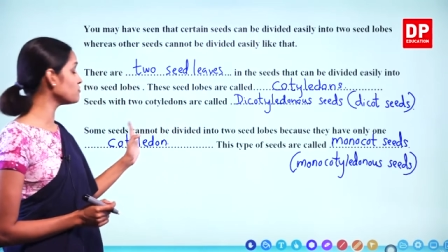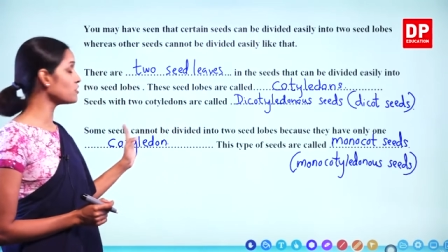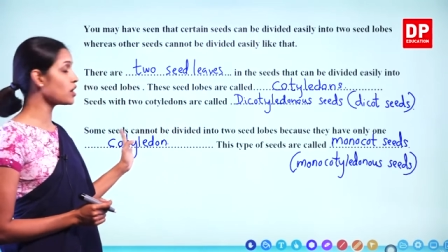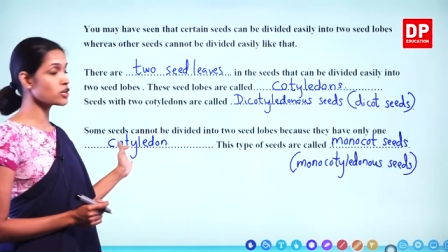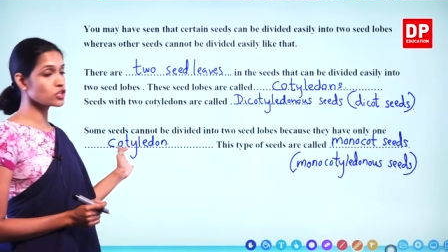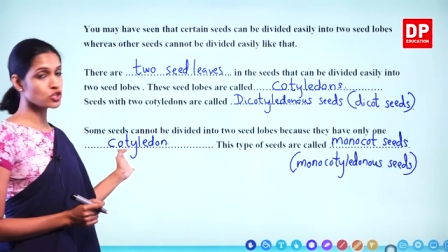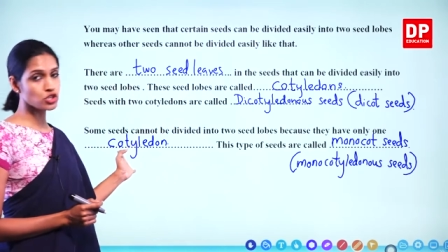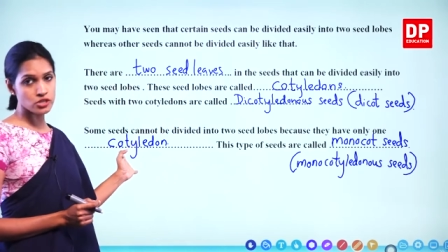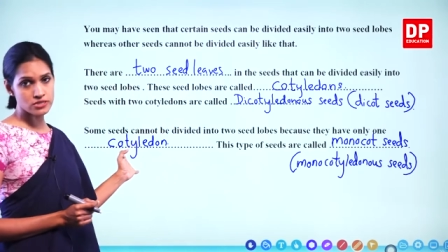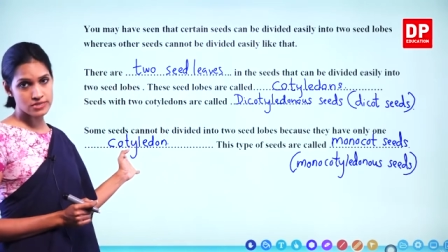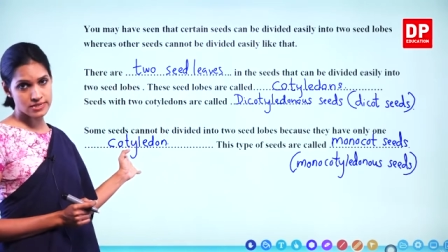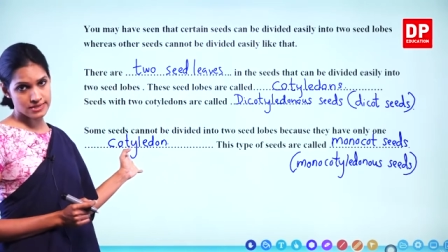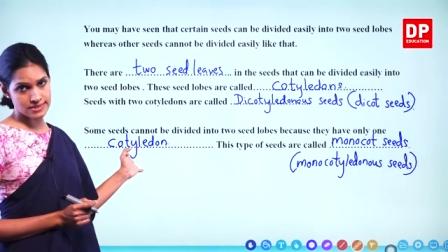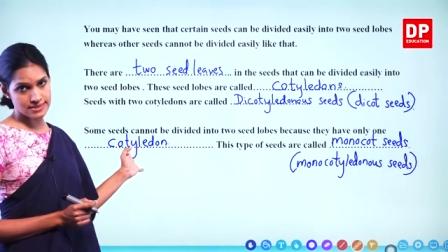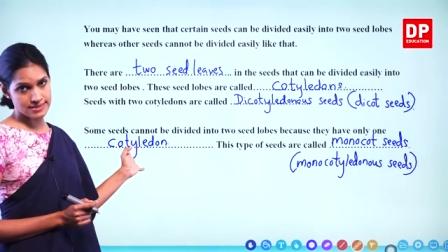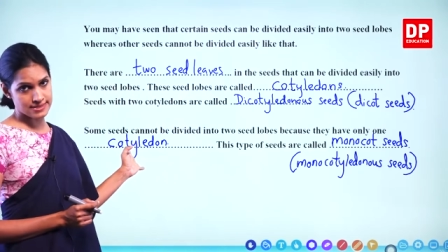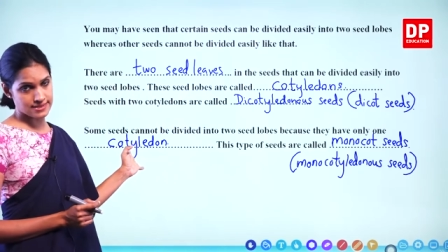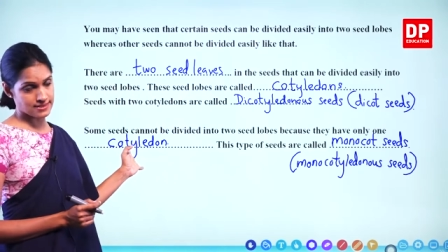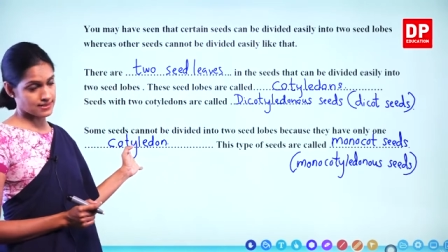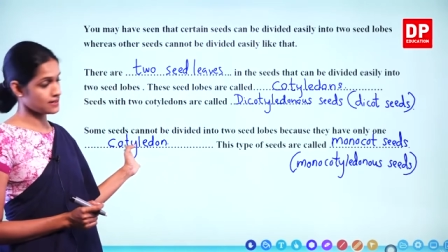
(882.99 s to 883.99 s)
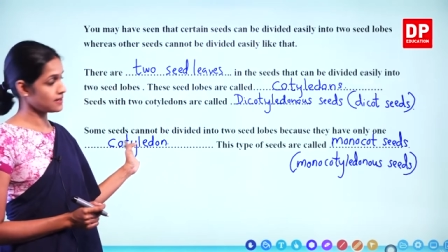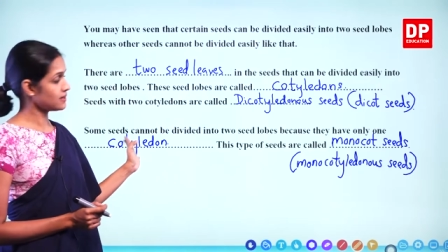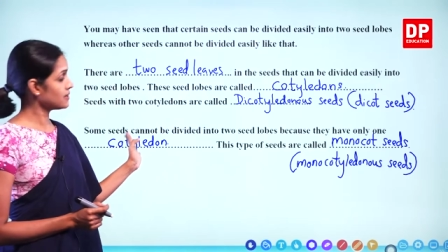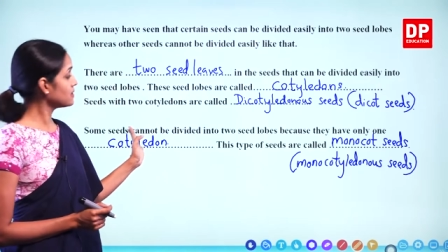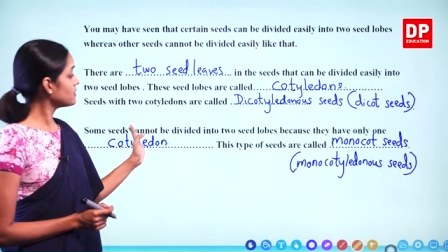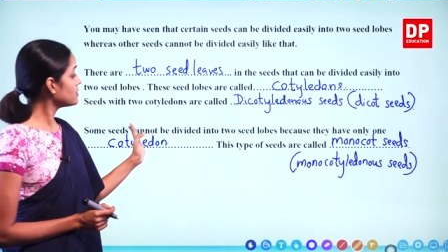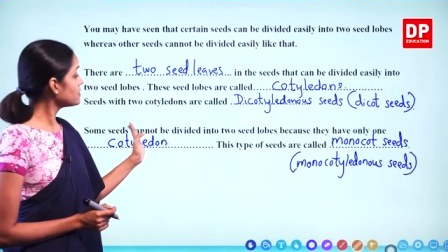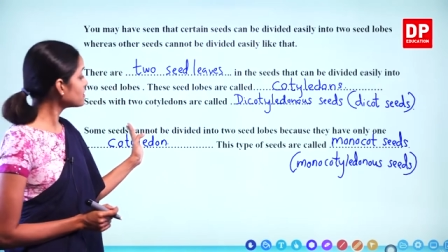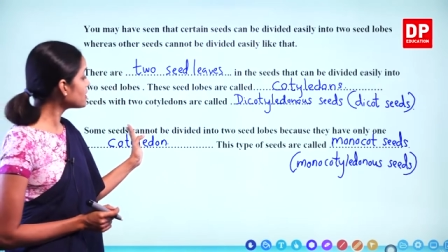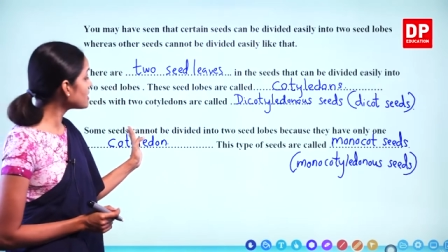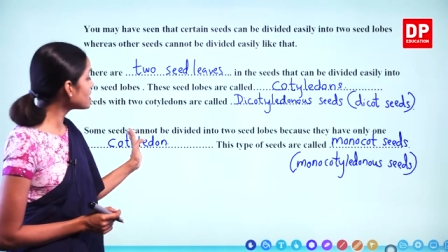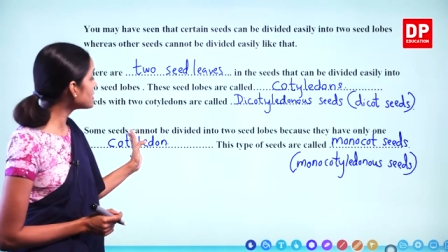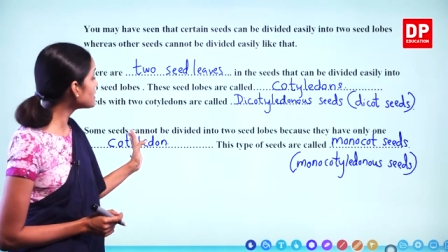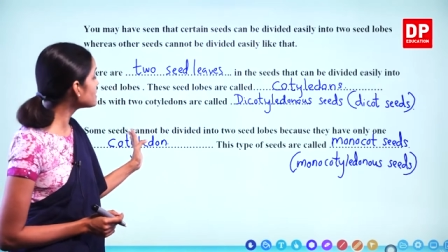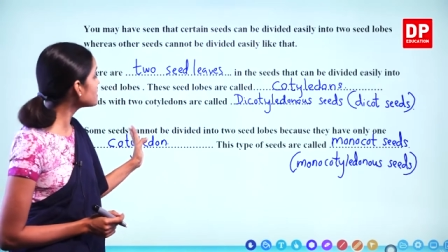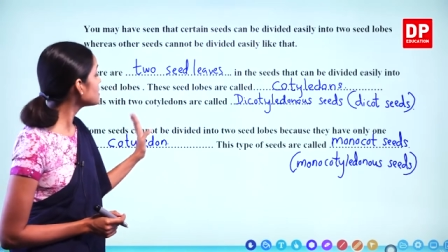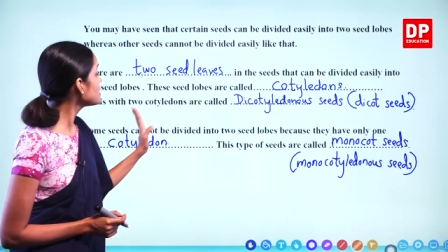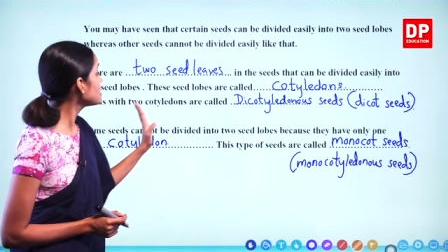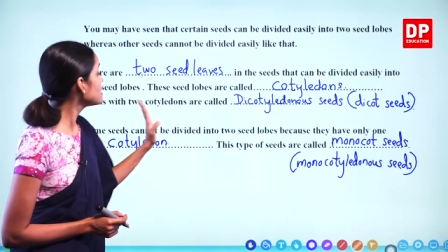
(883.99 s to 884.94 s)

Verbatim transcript: one cotyledon, right?